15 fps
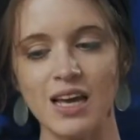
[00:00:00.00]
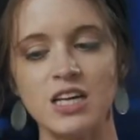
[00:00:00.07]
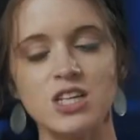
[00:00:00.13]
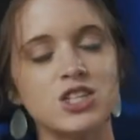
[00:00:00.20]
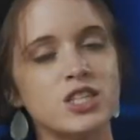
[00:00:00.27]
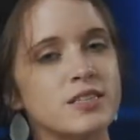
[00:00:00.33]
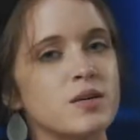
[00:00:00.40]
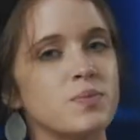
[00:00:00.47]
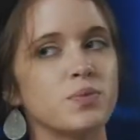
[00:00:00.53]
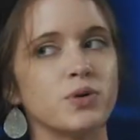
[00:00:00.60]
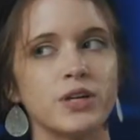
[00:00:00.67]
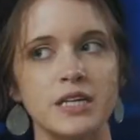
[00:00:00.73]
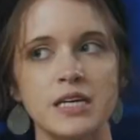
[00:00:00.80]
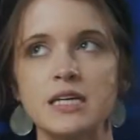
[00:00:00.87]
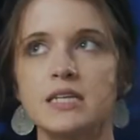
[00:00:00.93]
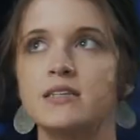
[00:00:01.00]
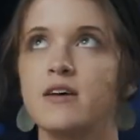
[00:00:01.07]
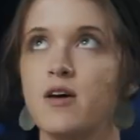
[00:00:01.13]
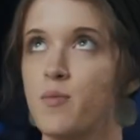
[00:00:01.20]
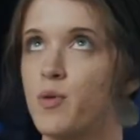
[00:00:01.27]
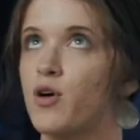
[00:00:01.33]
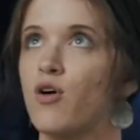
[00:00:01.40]
she's a pretty
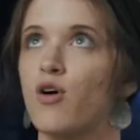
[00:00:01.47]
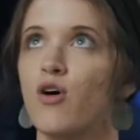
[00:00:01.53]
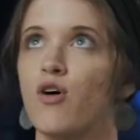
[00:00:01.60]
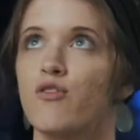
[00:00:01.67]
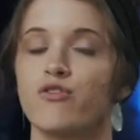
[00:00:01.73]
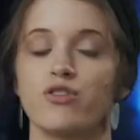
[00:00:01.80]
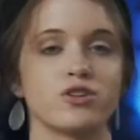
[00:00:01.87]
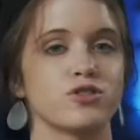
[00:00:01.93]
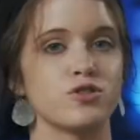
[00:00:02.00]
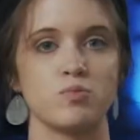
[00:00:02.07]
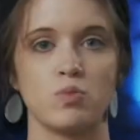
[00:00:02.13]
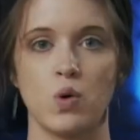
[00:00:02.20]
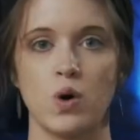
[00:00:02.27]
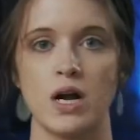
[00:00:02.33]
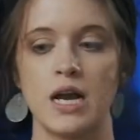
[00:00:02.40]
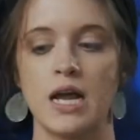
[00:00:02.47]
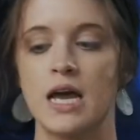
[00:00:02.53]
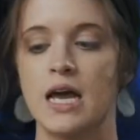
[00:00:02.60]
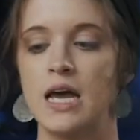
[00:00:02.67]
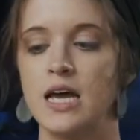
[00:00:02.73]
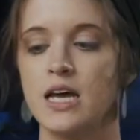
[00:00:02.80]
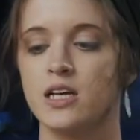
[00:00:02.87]
typical firstborn.
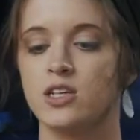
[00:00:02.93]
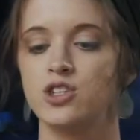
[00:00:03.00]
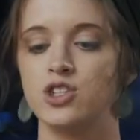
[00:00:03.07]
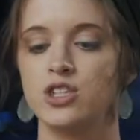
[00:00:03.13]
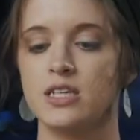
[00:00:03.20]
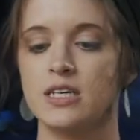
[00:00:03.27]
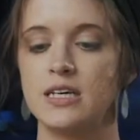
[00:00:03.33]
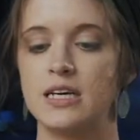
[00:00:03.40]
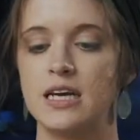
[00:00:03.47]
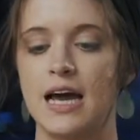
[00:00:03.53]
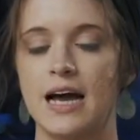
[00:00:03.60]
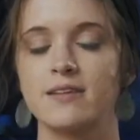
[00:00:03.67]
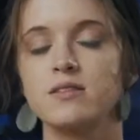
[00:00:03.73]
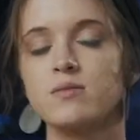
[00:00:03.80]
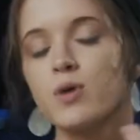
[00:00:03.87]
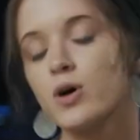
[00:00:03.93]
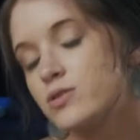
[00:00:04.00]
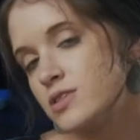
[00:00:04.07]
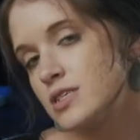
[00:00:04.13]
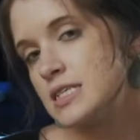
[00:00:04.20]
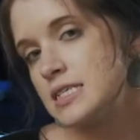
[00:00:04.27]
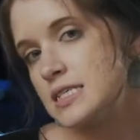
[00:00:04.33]
She has some
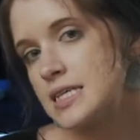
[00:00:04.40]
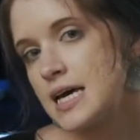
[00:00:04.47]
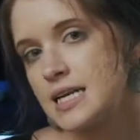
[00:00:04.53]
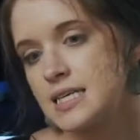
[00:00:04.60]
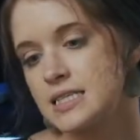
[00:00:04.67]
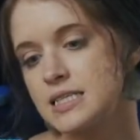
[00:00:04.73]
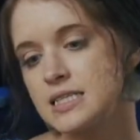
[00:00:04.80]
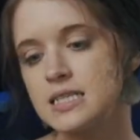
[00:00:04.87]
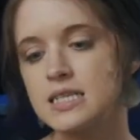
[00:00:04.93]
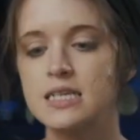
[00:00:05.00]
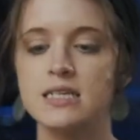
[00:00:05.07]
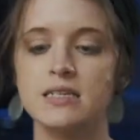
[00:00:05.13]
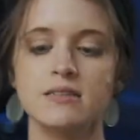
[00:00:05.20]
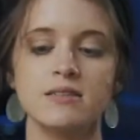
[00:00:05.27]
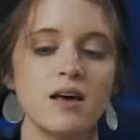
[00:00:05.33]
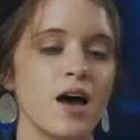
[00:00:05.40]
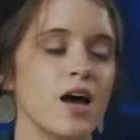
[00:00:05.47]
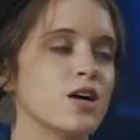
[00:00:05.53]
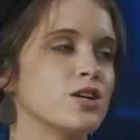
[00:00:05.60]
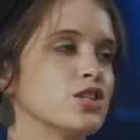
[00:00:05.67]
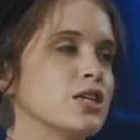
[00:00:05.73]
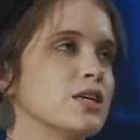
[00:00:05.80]
OCD tendencies.
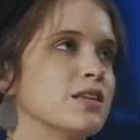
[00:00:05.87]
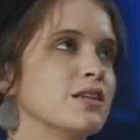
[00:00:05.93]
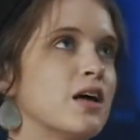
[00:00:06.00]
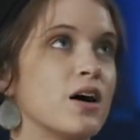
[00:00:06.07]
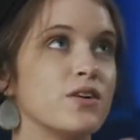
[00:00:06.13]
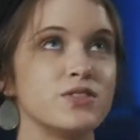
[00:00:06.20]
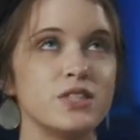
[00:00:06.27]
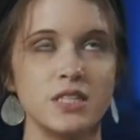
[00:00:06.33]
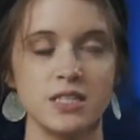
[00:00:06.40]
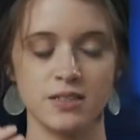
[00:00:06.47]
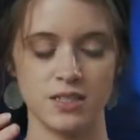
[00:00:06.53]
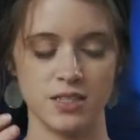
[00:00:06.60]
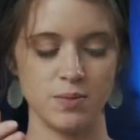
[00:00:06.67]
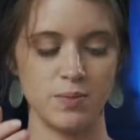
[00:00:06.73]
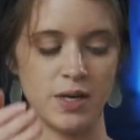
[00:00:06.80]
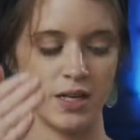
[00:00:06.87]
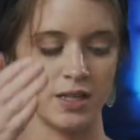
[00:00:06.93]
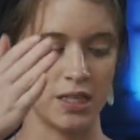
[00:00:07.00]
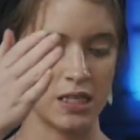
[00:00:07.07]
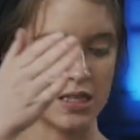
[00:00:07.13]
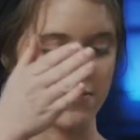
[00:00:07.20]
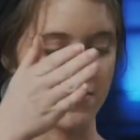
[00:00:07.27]
She loves things to be in
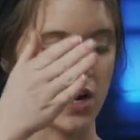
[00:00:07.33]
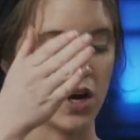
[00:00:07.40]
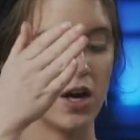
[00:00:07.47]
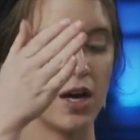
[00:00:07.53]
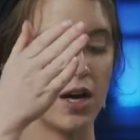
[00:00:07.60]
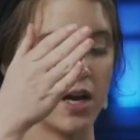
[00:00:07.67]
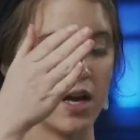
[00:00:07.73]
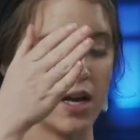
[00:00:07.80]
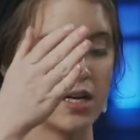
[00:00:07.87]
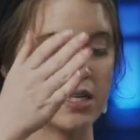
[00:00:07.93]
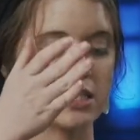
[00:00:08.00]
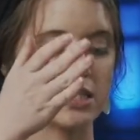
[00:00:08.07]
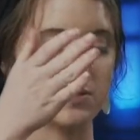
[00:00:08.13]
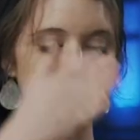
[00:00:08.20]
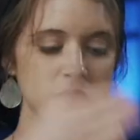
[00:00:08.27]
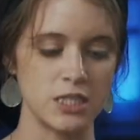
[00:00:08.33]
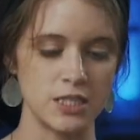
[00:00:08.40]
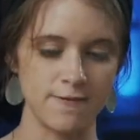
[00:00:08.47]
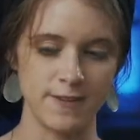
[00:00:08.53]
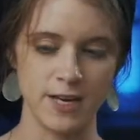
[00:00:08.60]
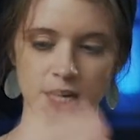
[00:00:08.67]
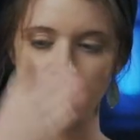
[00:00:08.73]
this very
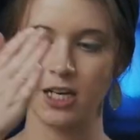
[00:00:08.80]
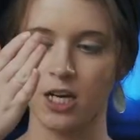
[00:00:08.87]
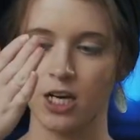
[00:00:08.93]
specific,